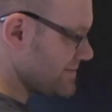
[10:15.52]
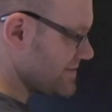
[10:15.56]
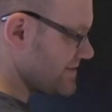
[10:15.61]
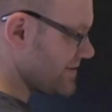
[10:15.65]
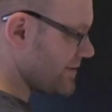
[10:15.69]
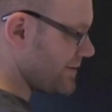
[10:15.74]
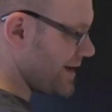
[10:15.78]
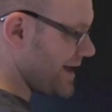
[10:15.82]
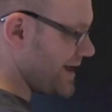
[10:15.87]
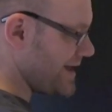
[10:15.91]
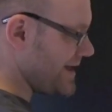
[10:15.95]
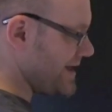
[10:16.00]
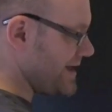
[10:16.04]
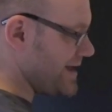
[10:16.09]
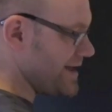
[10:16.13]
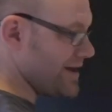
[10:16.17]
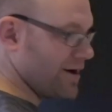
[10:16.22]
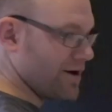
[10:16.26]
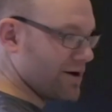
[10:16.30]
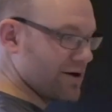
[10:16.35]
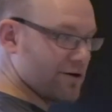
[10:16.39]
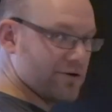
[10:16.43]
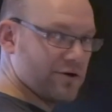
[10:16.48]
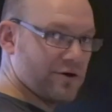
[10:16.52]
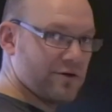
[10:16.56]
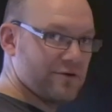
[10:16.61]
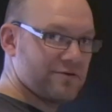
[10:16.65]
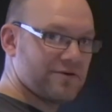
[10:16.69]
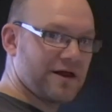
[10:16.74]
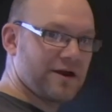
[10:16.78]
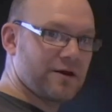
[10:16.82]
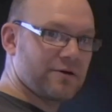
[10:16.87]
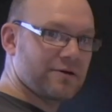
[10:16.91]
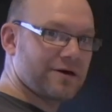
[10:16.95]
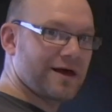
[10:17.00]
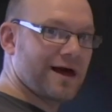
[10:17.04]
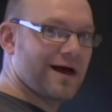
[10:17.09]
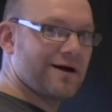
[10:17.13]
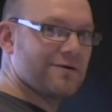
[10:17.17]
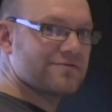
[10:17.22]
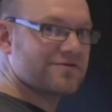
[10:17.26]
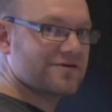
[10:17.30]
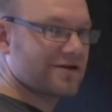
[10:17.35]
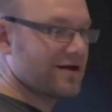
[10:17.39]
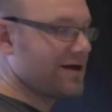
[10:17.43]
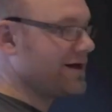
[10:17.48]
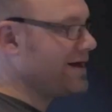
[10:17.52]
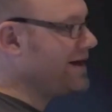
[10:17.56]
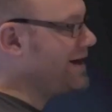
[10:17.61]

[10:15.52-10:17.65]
So A, E, I, O, U, they don't count.